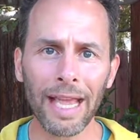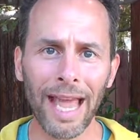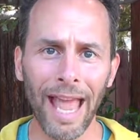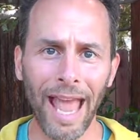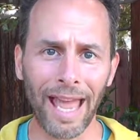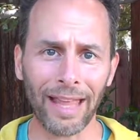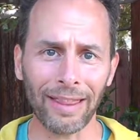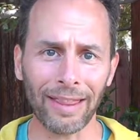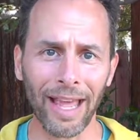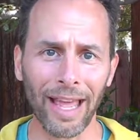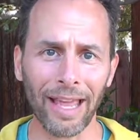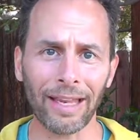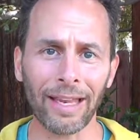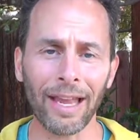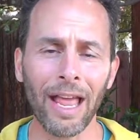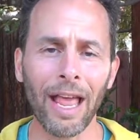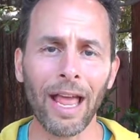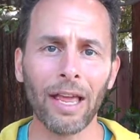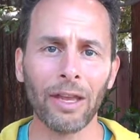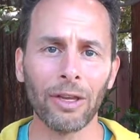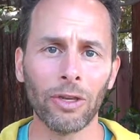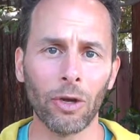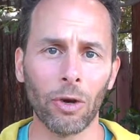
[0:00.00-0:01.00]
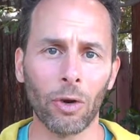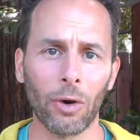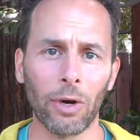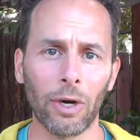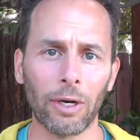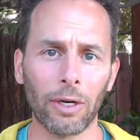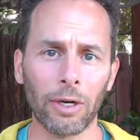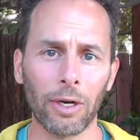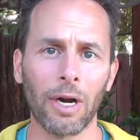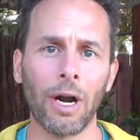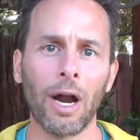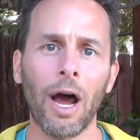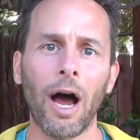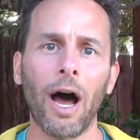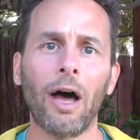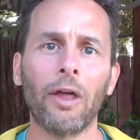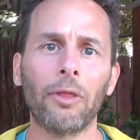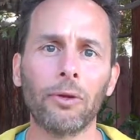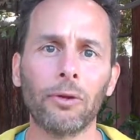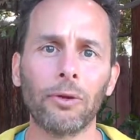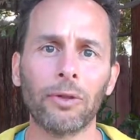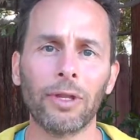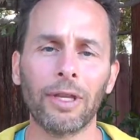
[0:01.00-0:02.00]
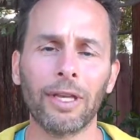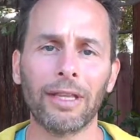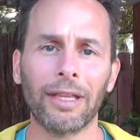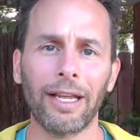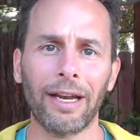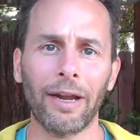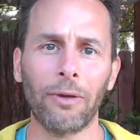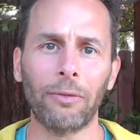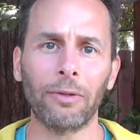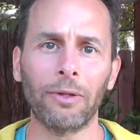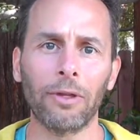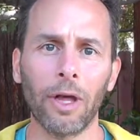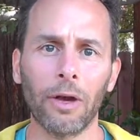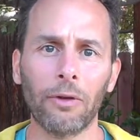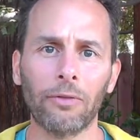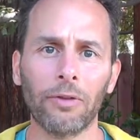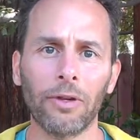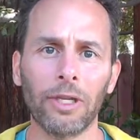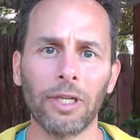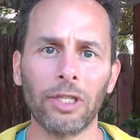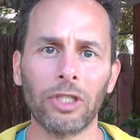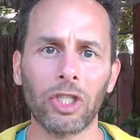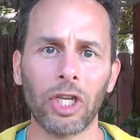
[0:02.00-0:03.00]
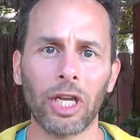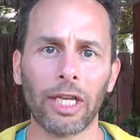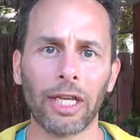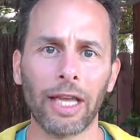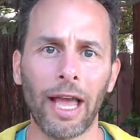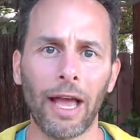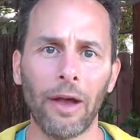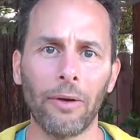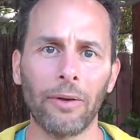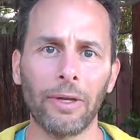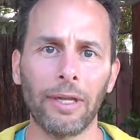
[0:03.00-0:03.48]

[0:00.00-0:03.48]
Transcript: And then your other thing that I would love for you to check out